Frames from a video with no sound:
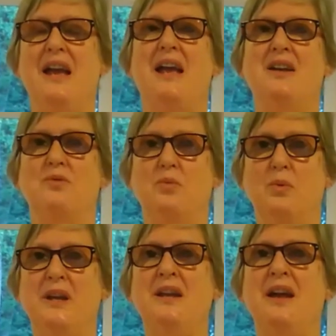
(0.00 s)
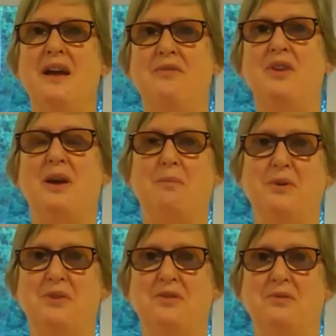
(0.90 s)
And we have the
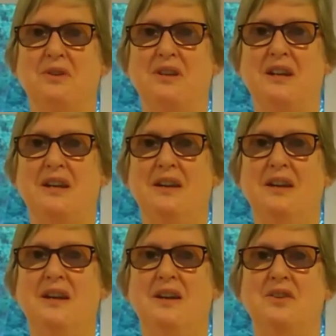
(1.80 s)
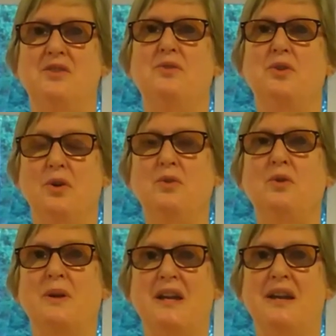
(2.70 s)
opportunity to
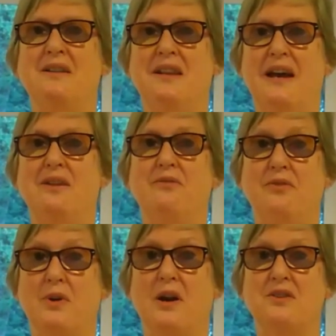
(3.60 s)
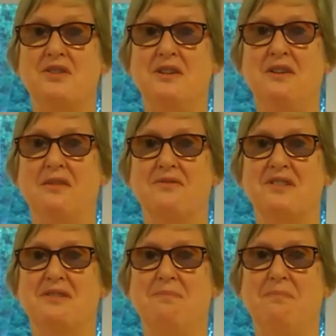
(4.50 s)
co-create that for ourselves.